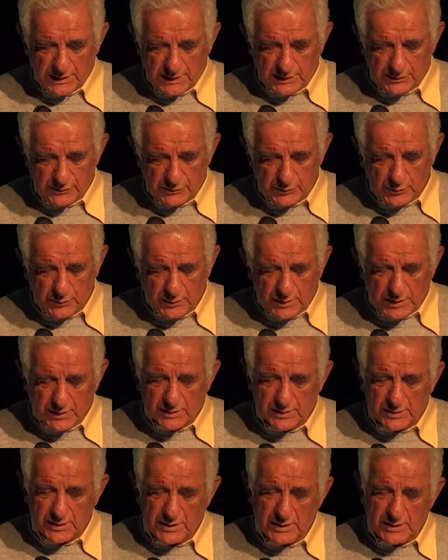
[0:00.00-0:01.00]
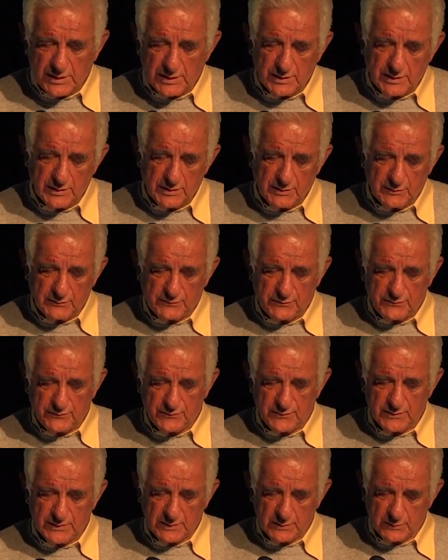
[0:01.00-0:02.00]
During
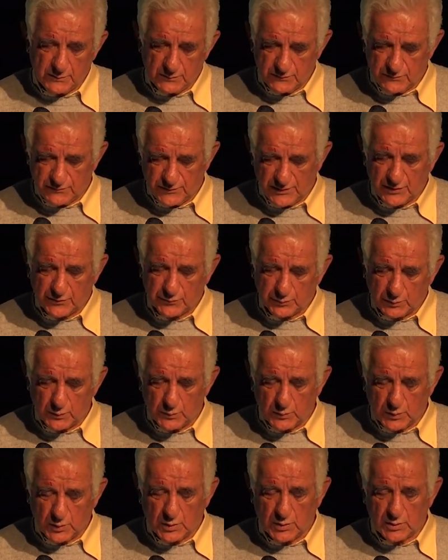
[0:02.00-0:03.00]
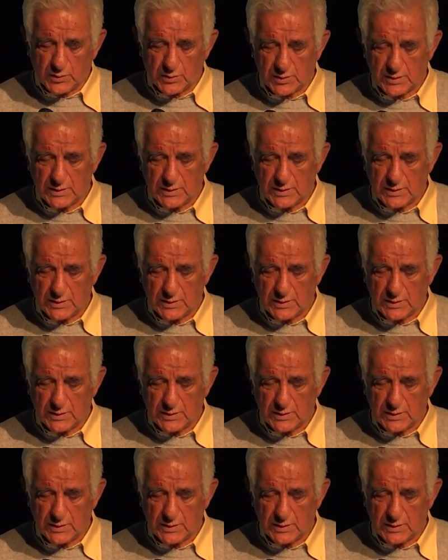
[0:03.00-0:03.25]
the First World War,